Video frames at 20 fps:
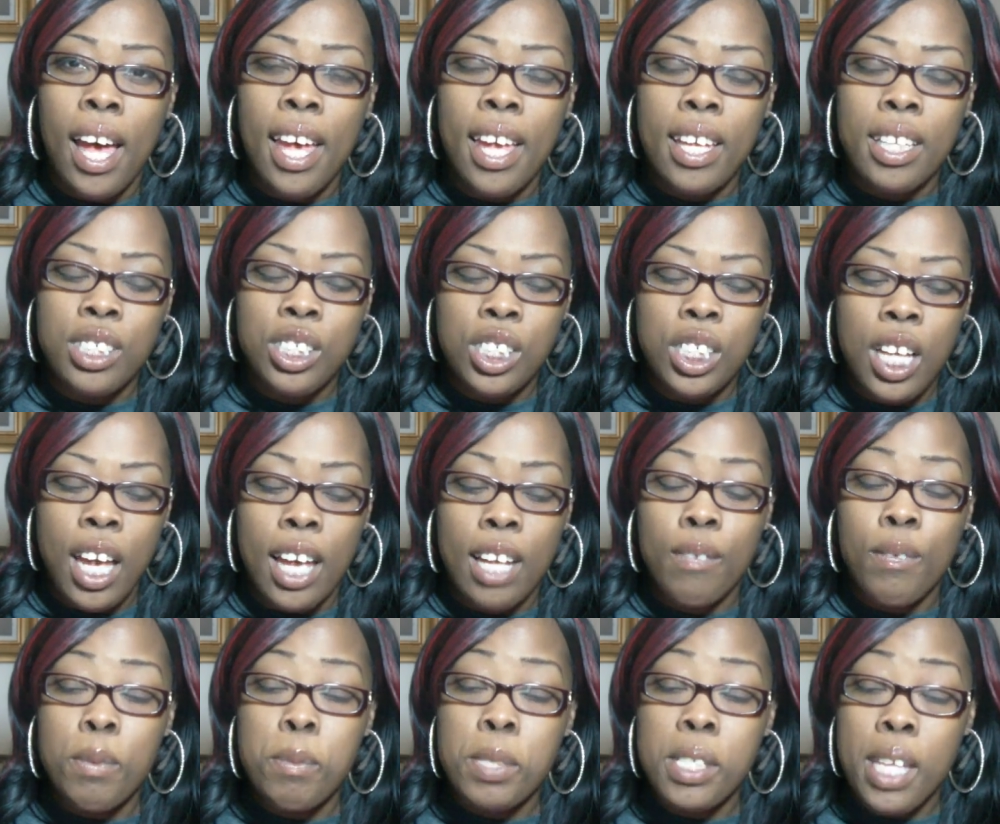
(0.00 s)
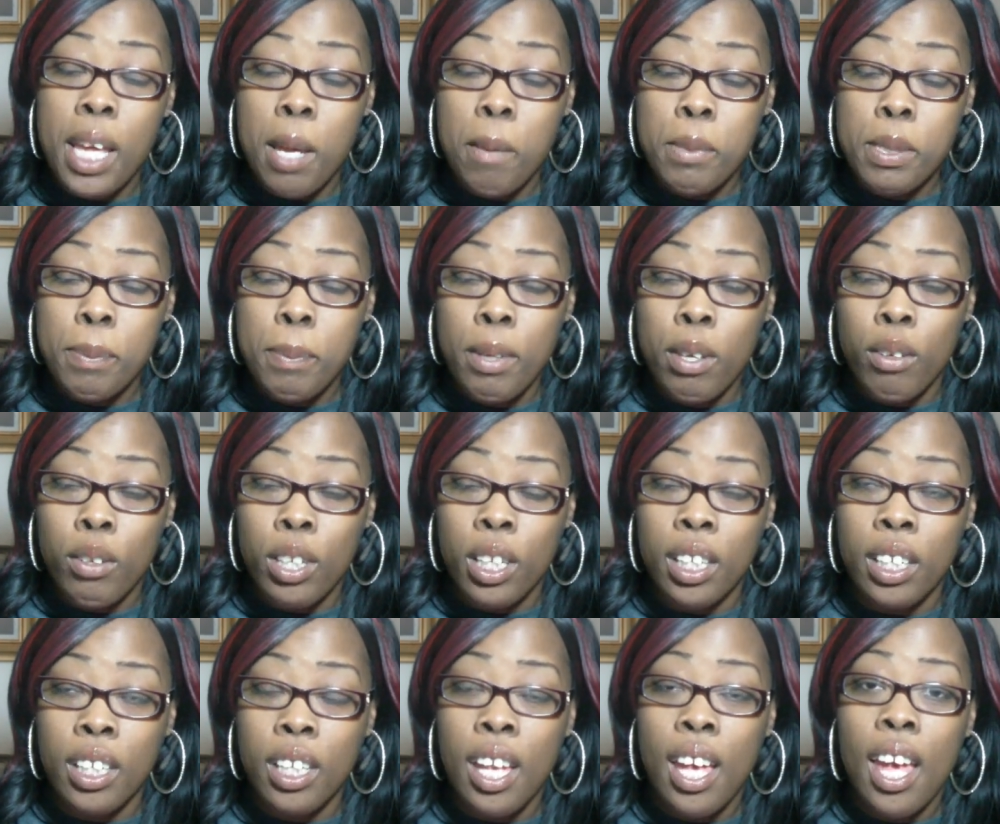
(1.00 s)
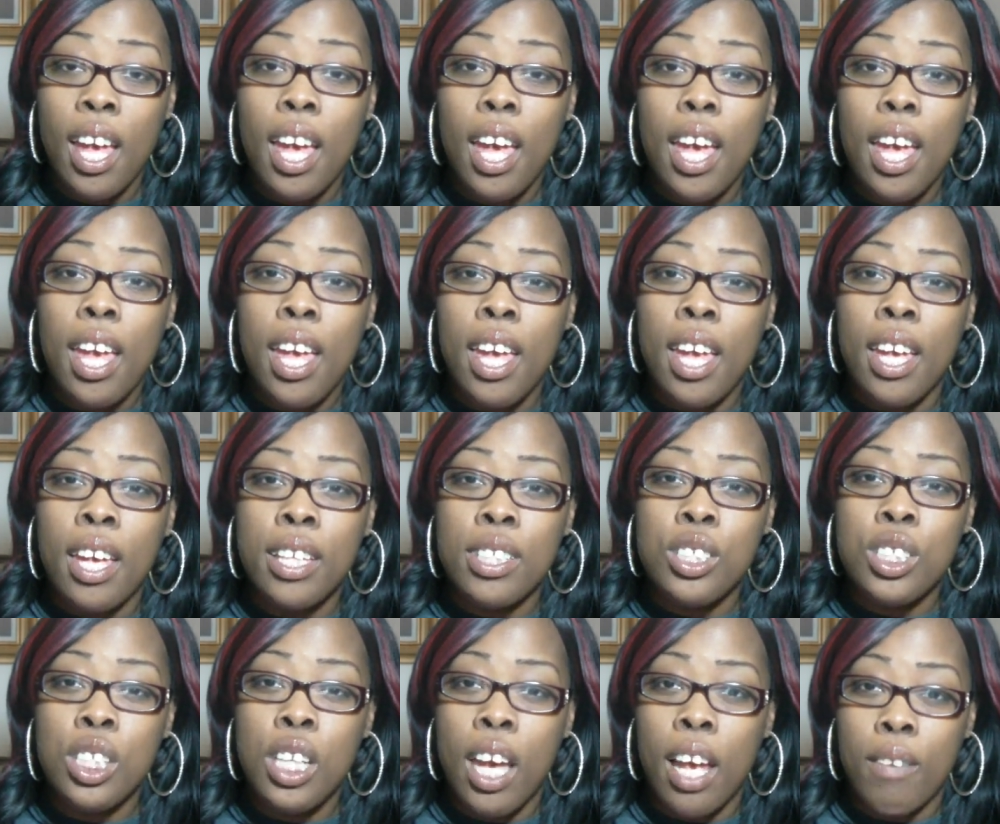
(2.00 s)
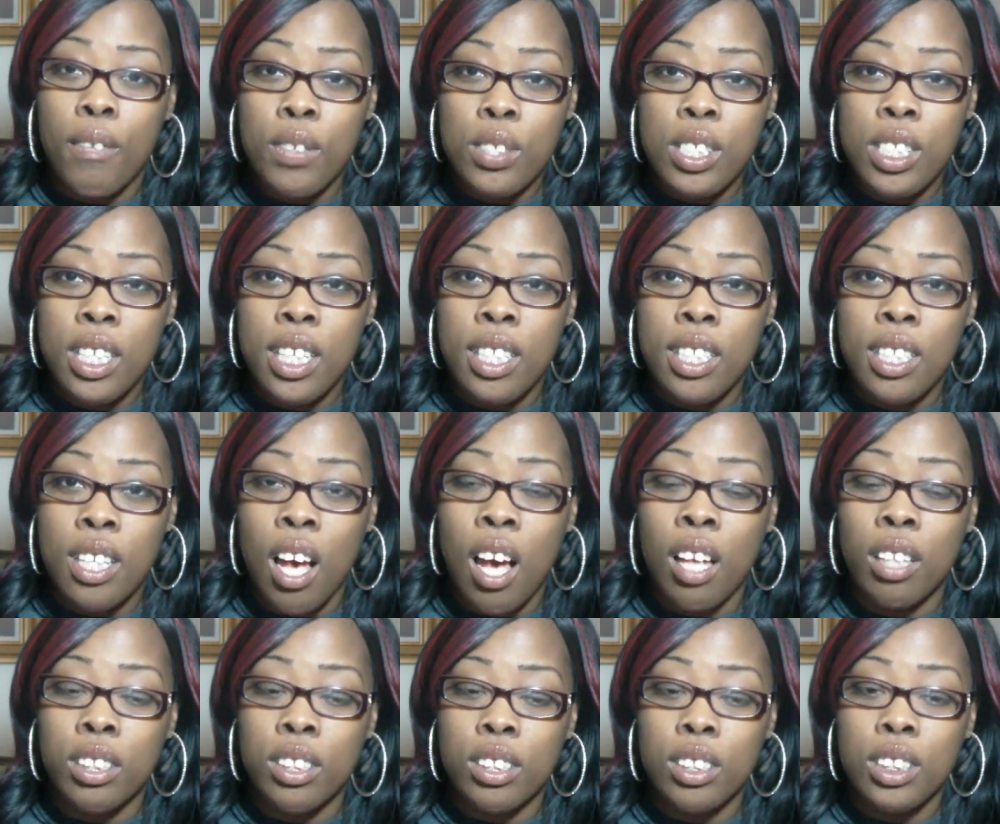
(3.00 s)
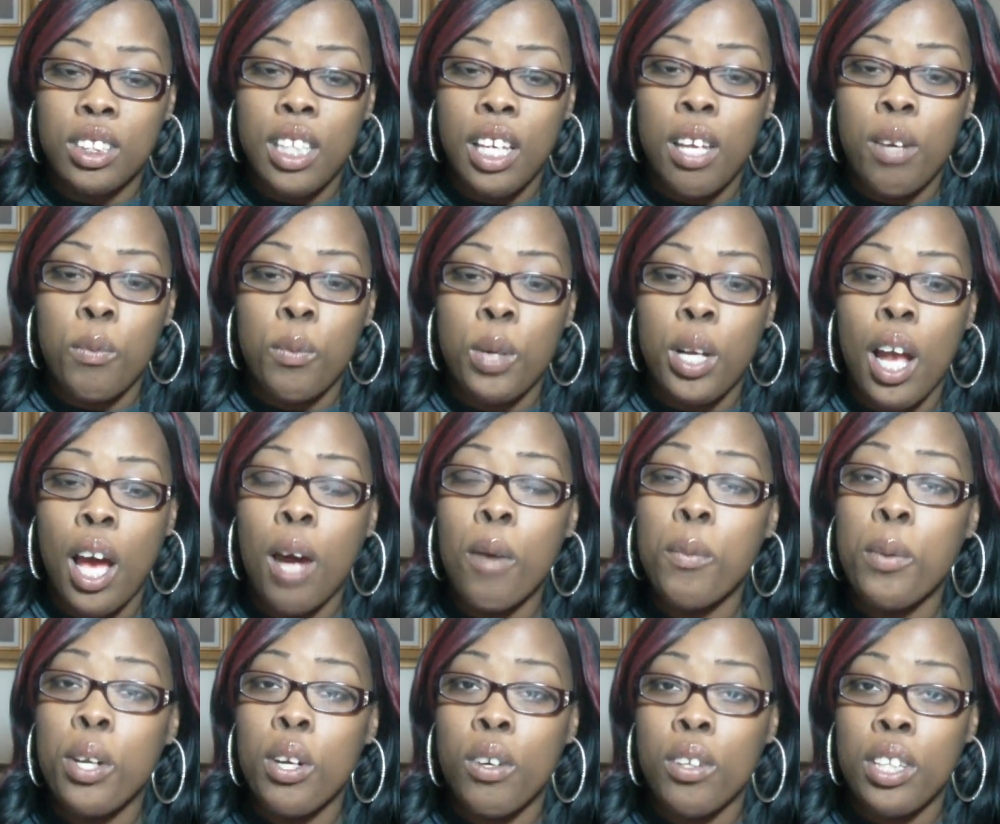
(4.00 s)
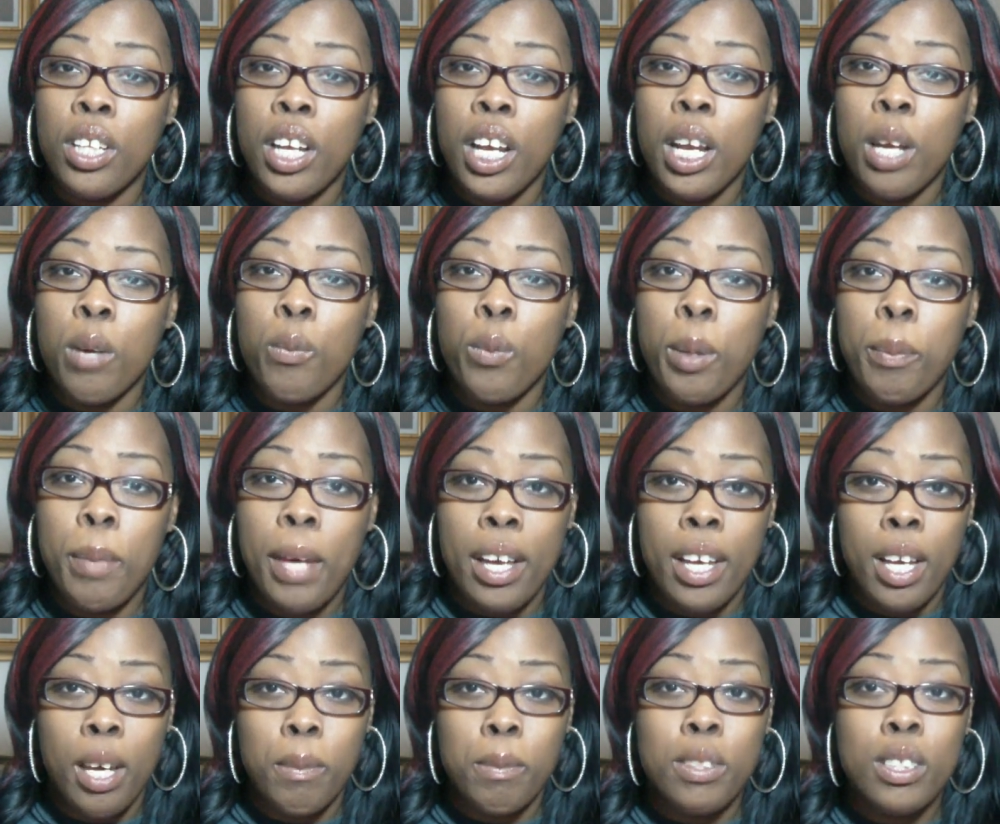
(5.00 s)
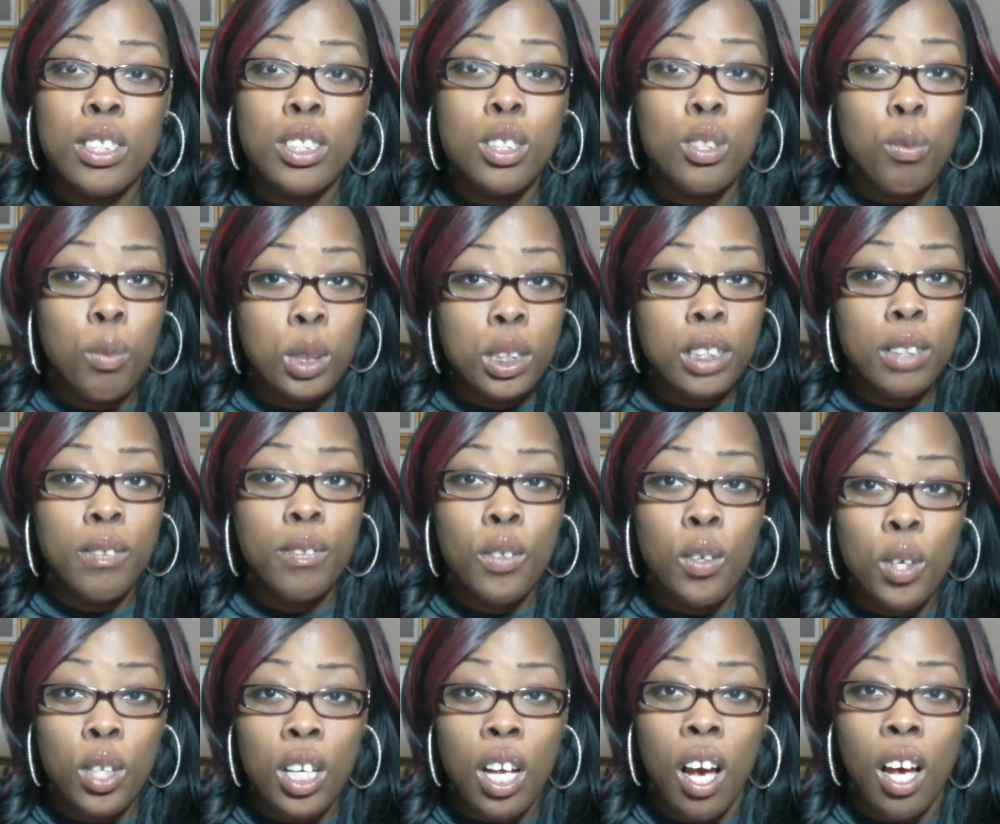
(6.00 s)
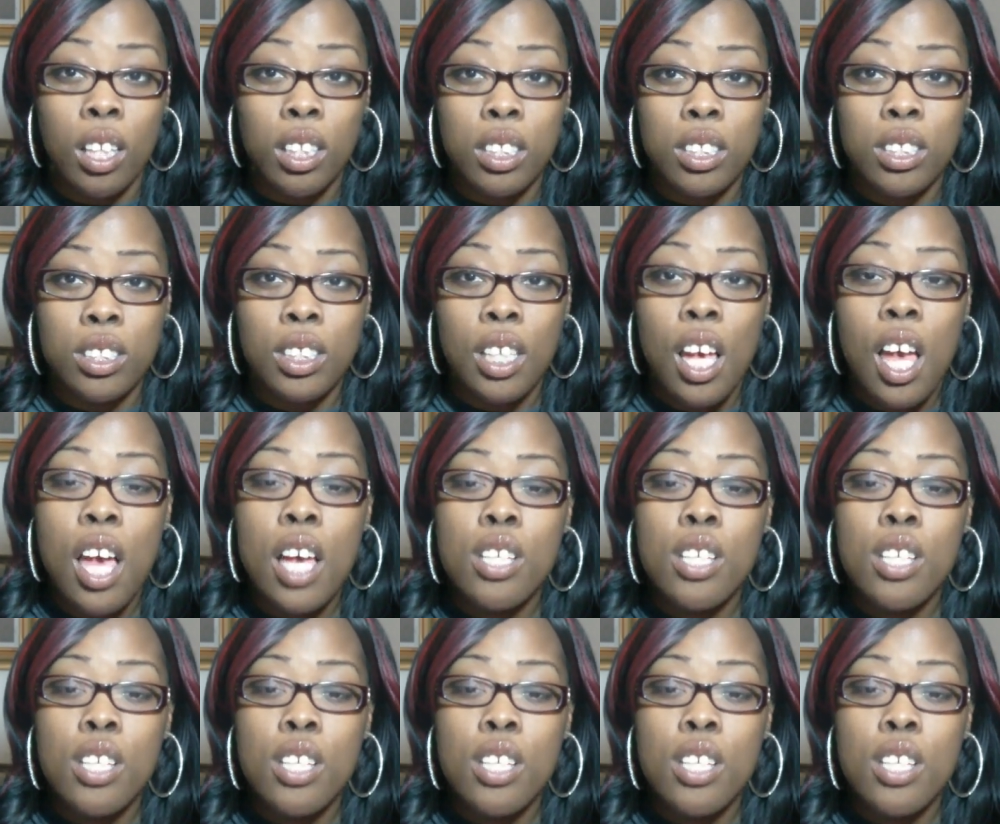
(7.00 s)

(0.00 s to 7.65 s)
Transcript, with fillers: I she got it from Sam's Beauty, and she got it for ten dollars. And when I went on there, it went back up to twenty four dollars.